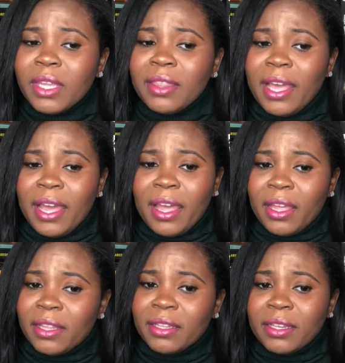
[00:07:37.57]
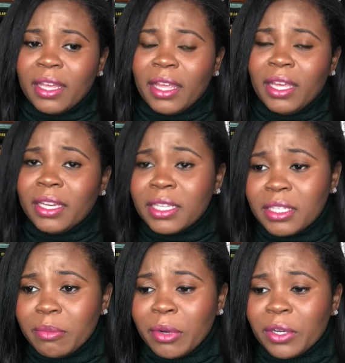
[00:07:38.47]
that an
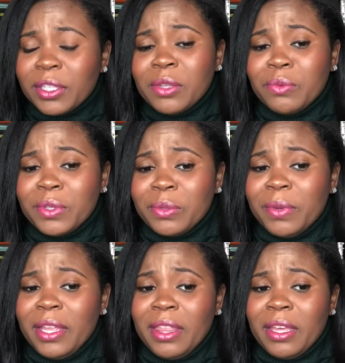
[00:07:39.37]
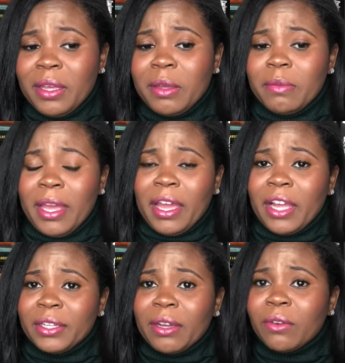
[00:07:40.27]
innocent person was with him that got